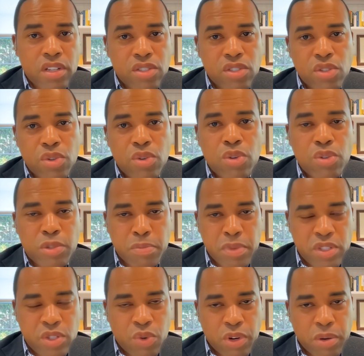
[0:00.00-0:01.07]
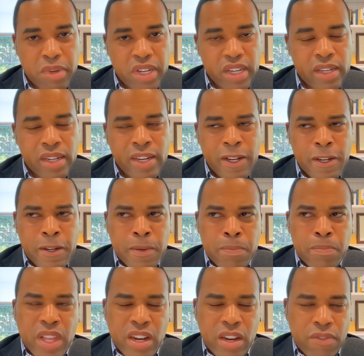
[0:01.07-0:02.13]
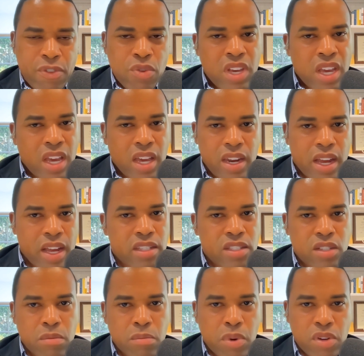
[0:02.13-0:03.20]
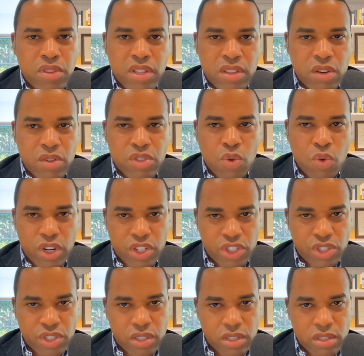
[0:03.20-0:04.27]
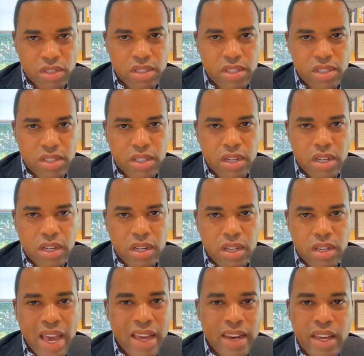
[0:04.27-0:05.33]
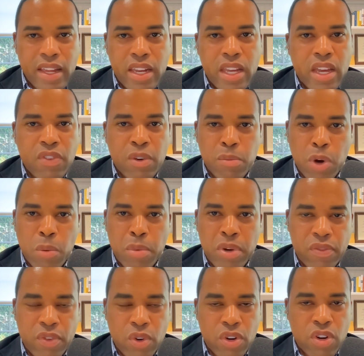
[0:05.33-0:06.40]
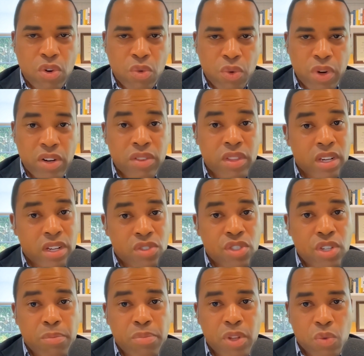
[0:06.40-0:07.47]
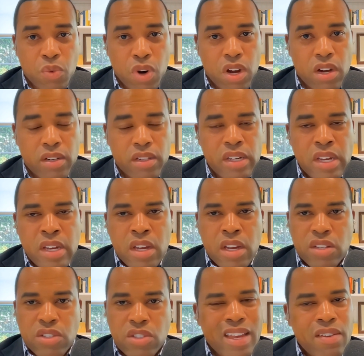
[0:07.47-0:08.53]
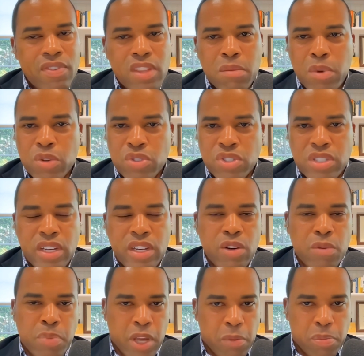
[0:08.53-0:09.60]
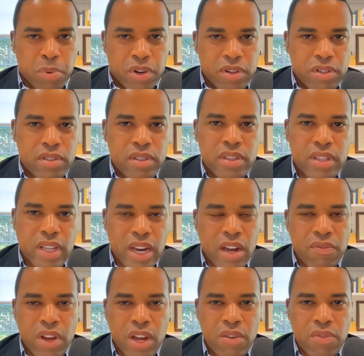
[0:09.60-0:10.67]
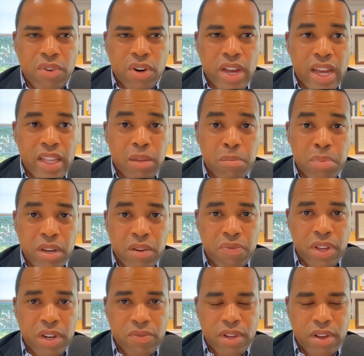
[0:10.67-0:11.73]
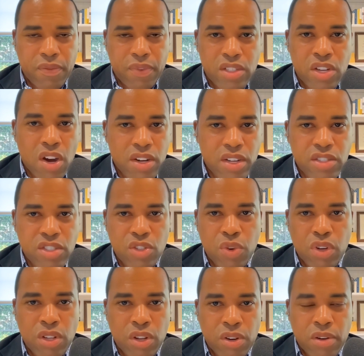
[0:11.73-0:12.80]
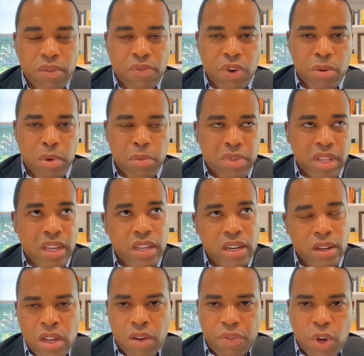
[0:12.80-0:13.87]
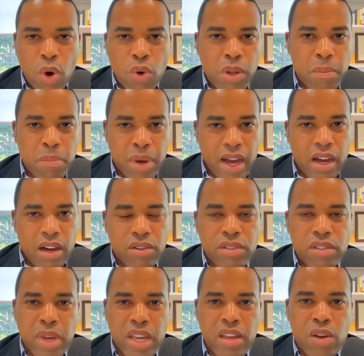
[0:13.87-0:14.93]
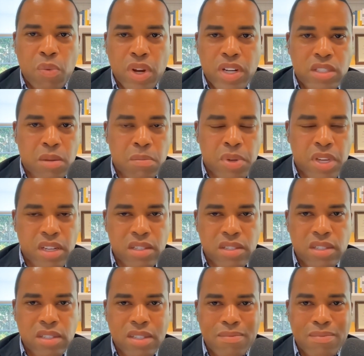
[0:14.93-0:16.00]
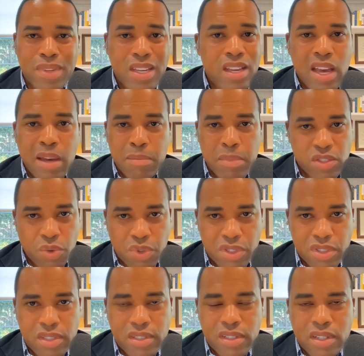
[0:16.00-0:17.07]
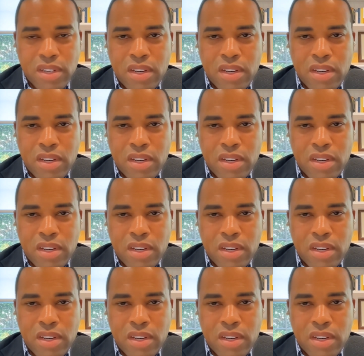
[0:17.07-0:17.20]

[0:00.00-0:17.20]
And two, who's mentoring me? And if you can't answer both of those questions at any given moment of your career, then there's something wrong. And even the most senior people that I've ever had the benefit of talking to and learning from, I'm thinking of Colin Powell, may he rest in peace. He had mentors.